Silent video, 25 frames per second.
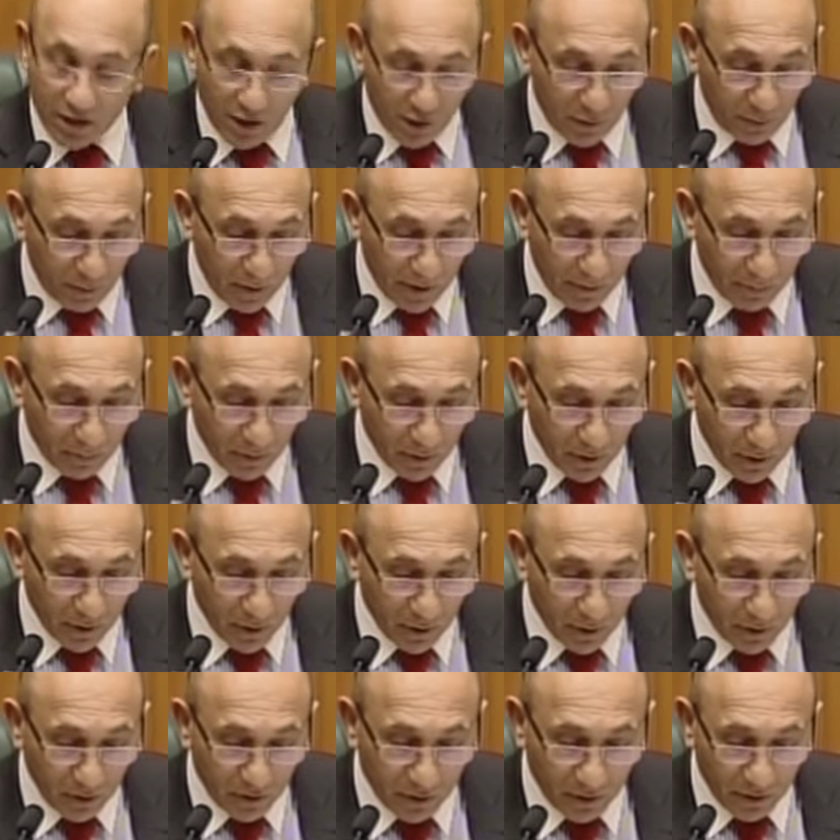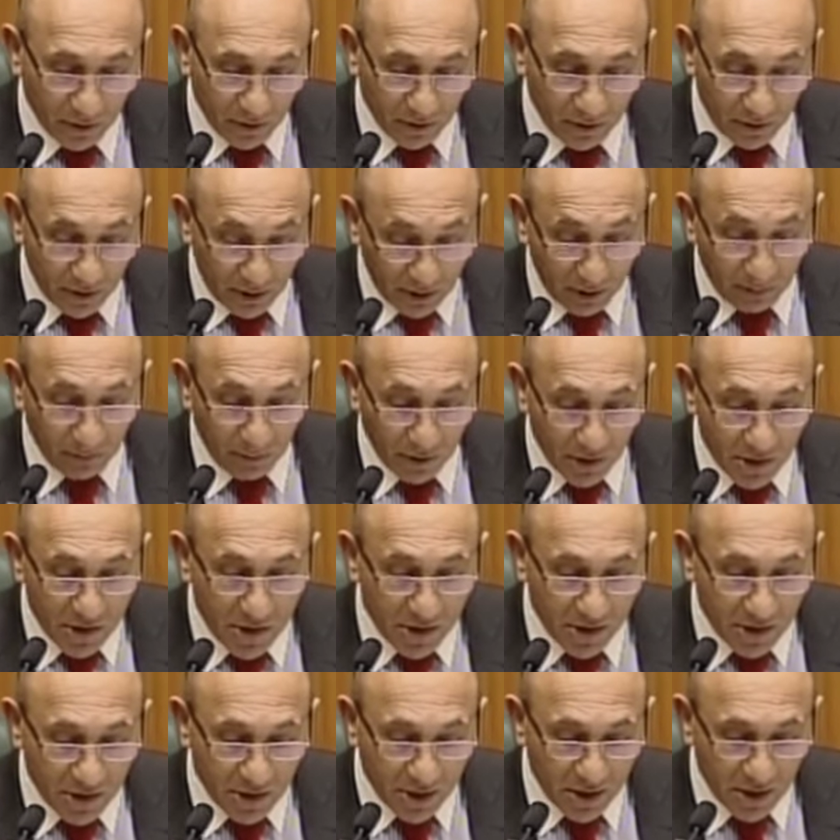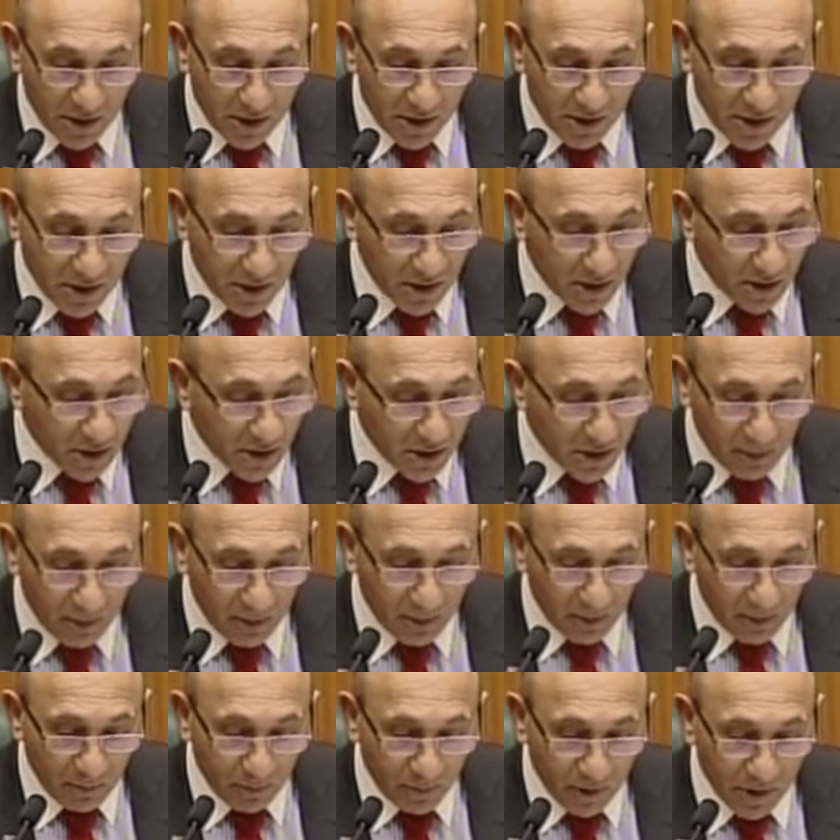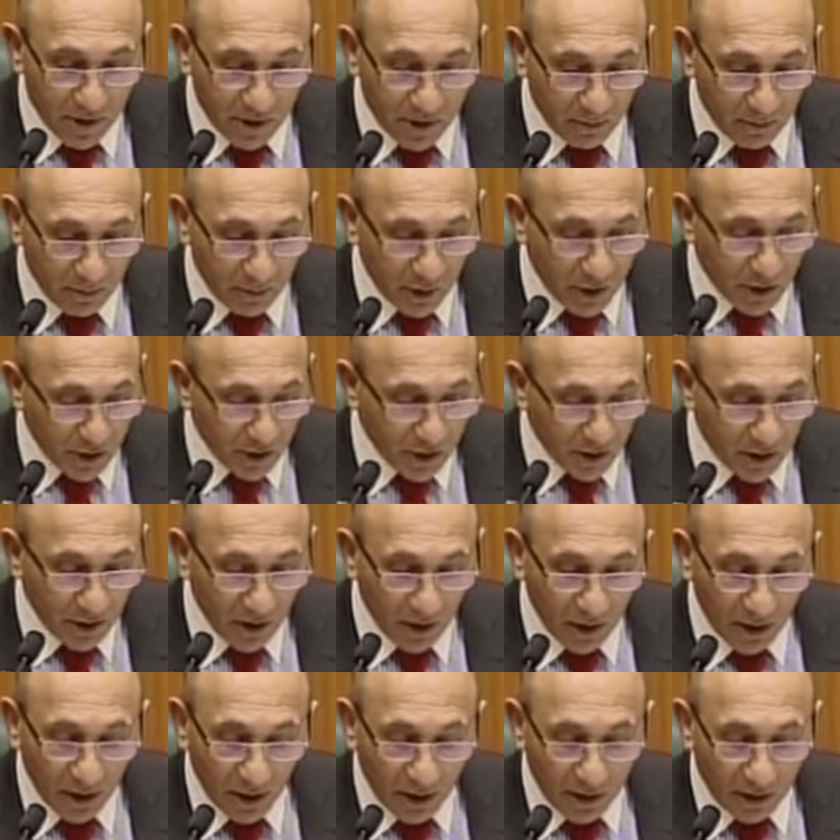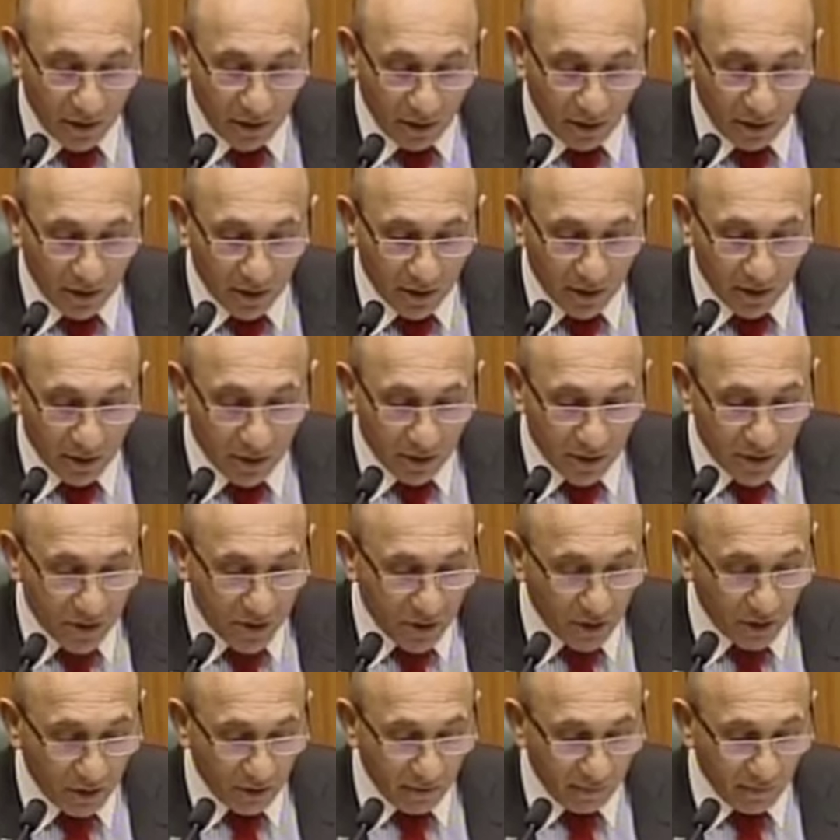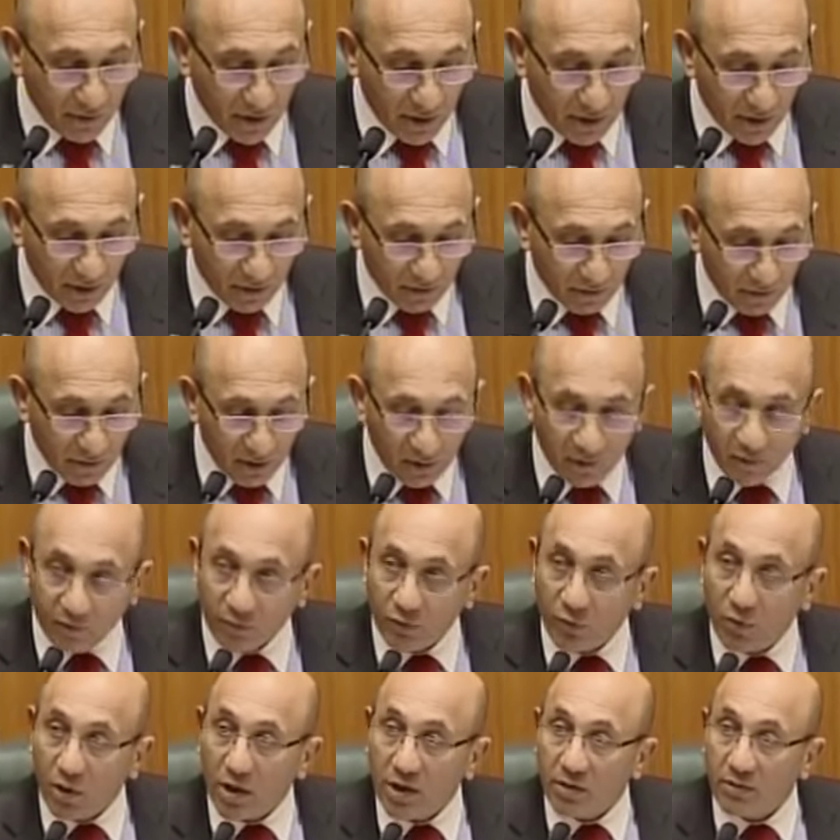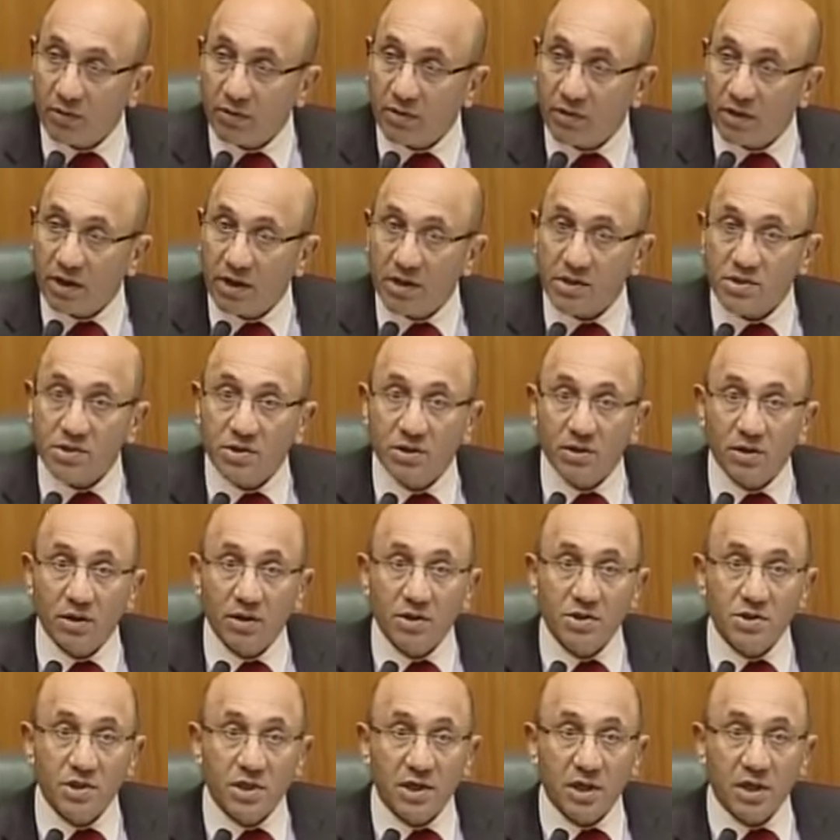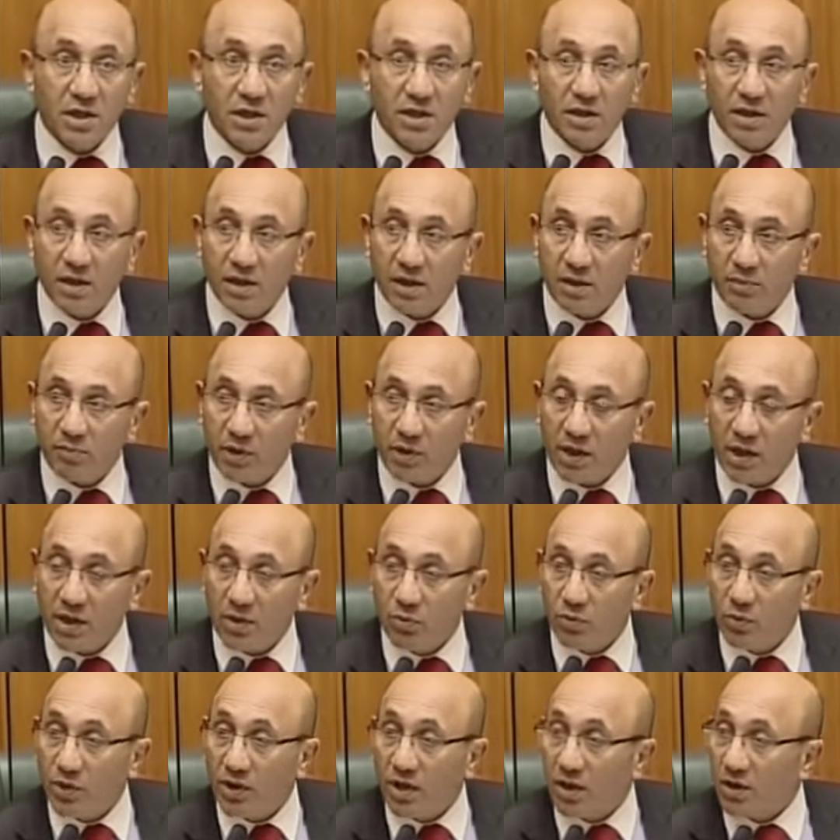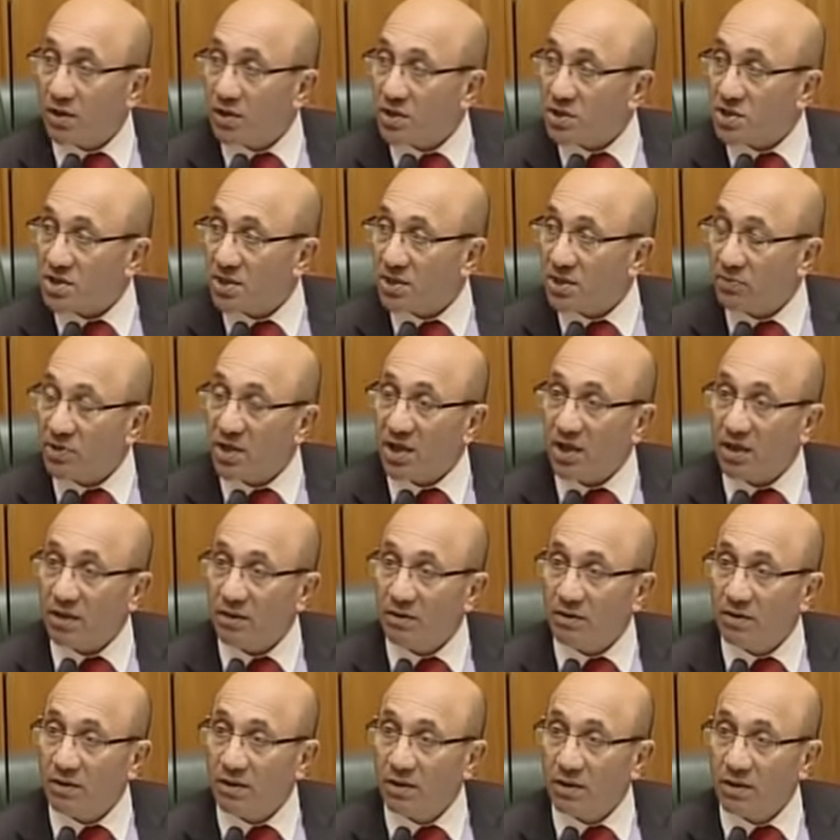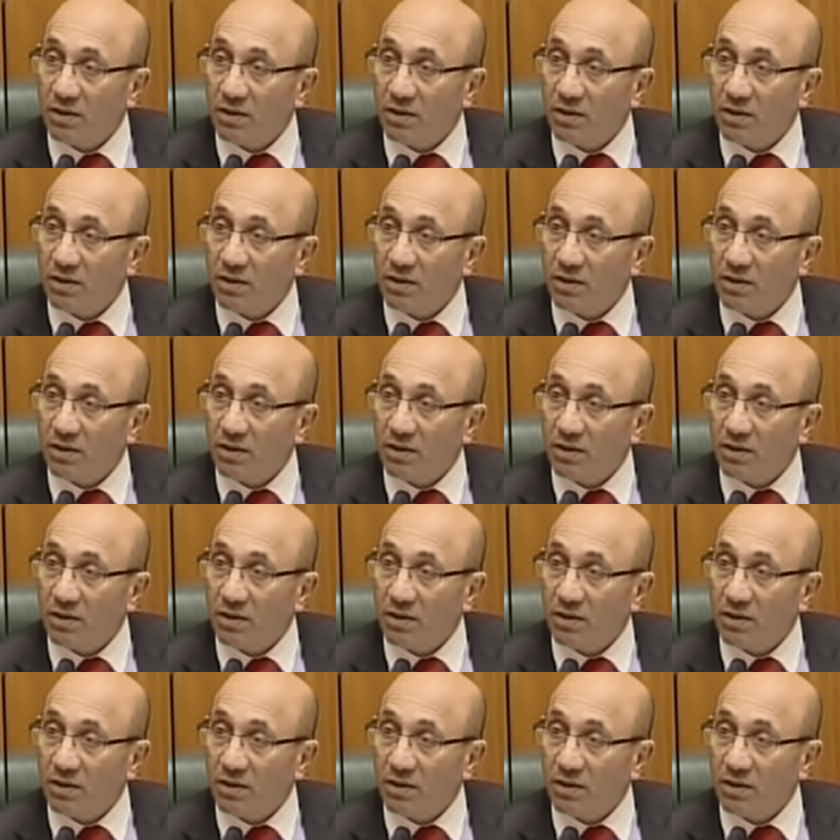those people who the minister says, such as the police commissioner, thoroughly deserve their three or four hundred thousand dollars a year they get paid. We don't accept that